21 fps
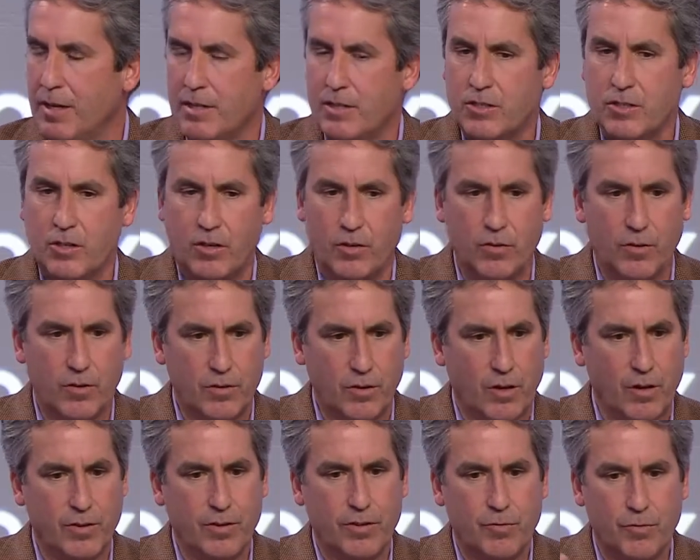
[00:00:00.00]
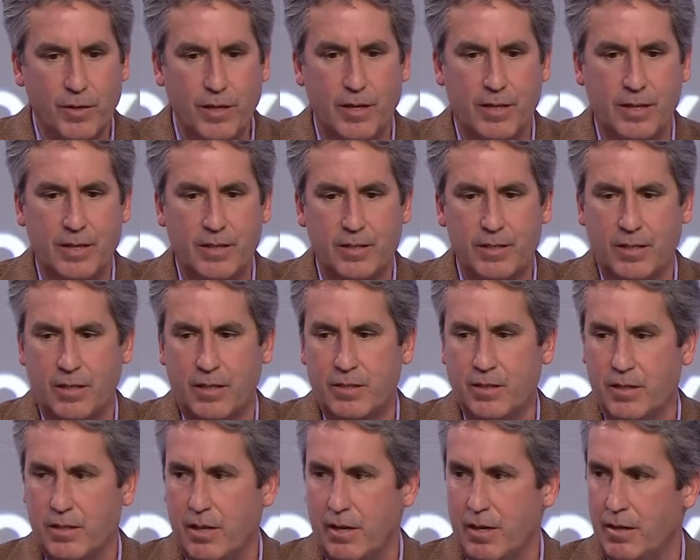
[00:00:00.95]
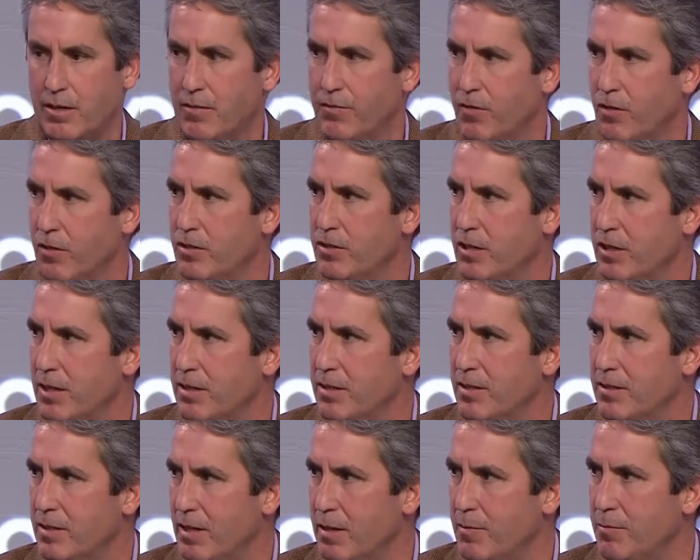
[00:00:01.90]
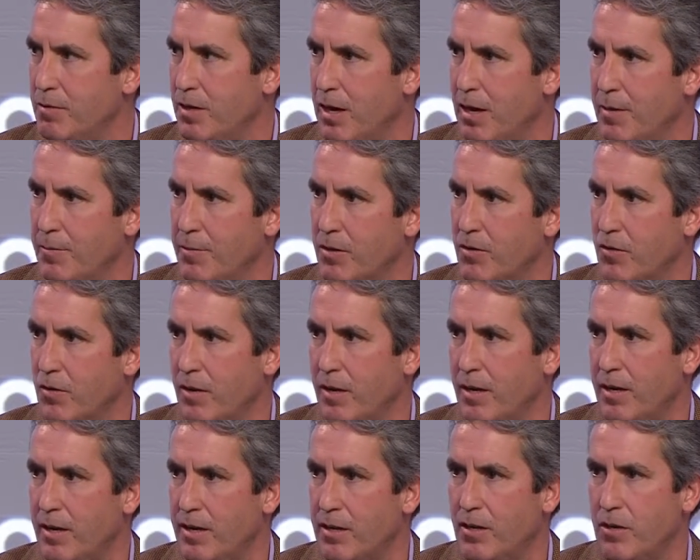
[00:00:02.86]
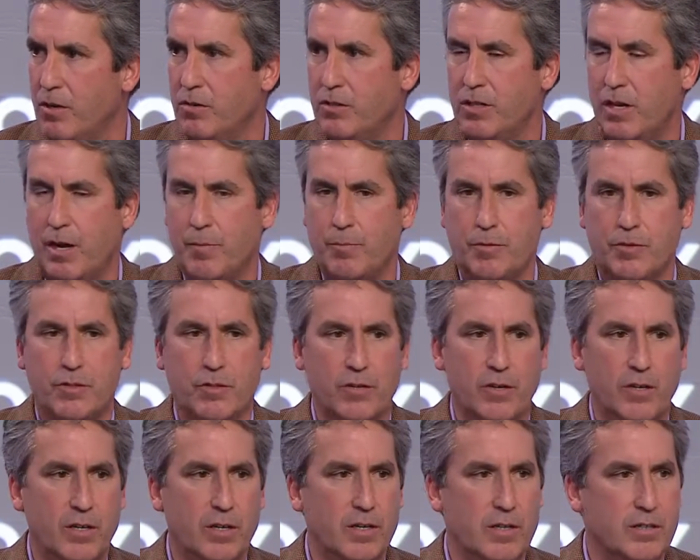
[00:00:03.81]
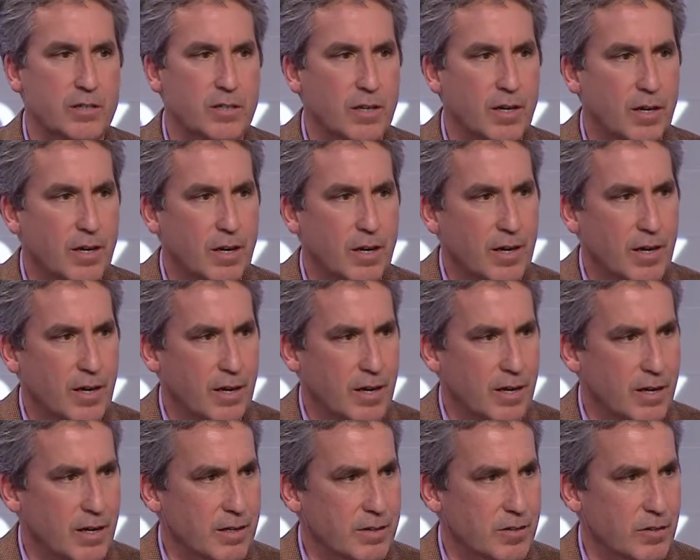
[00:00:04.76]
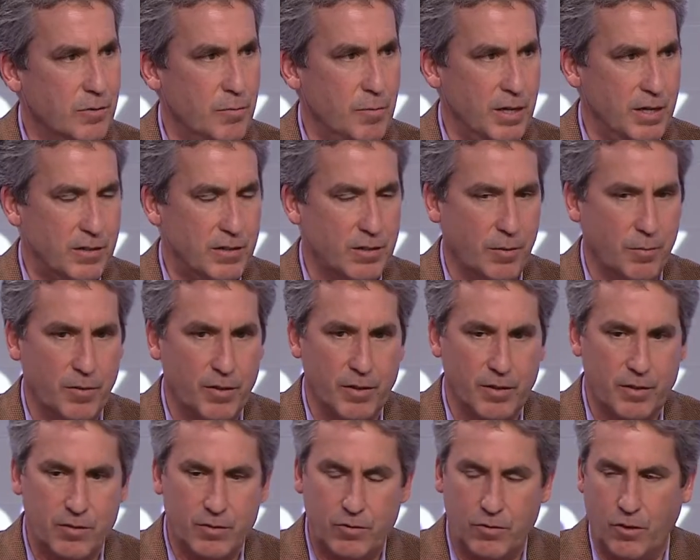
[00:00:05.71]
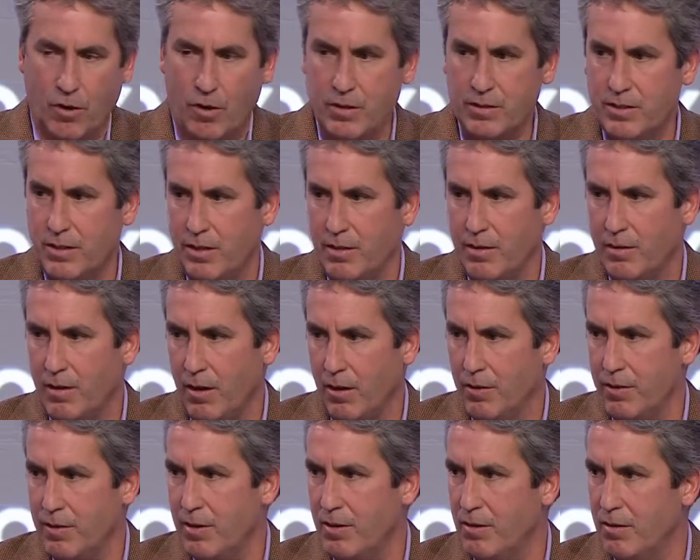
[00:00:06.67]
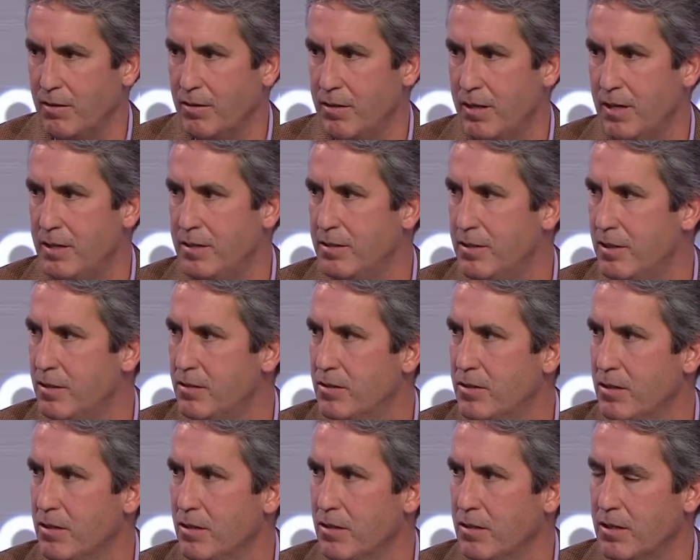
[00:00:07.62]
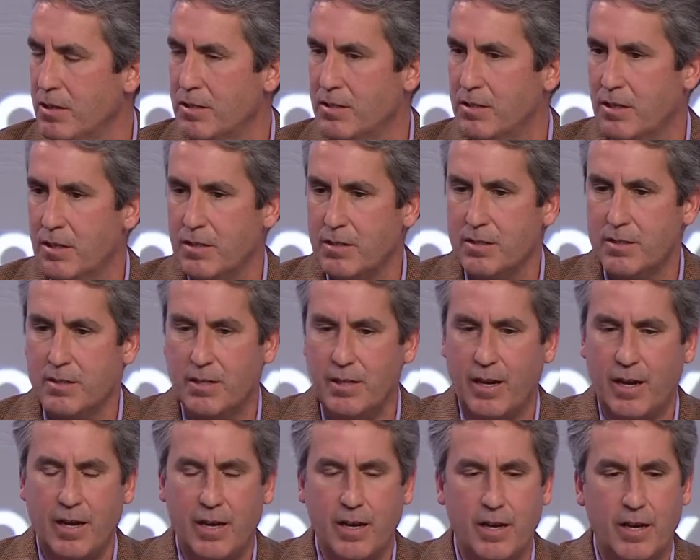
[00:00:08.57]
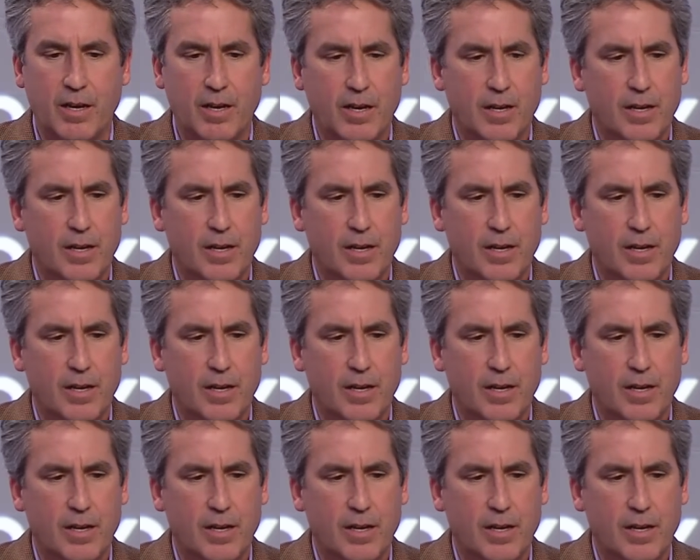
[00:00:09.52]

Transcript: So all three of these things are kind of converging at the same time and creating huge opportunities uh, to meet some of the daunting healthcare needs that still exist today.